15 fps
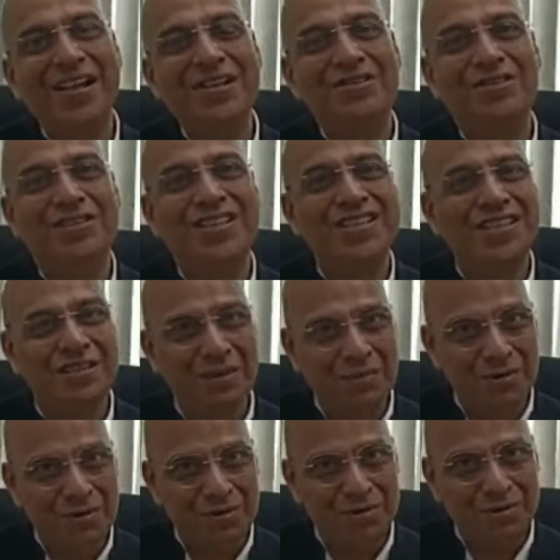So is a
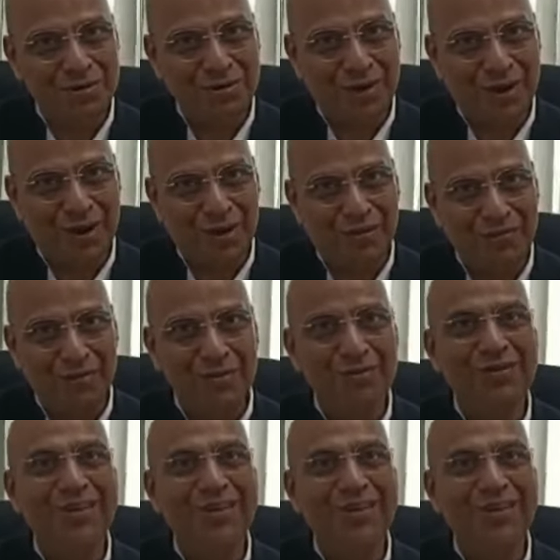tribute to all of you.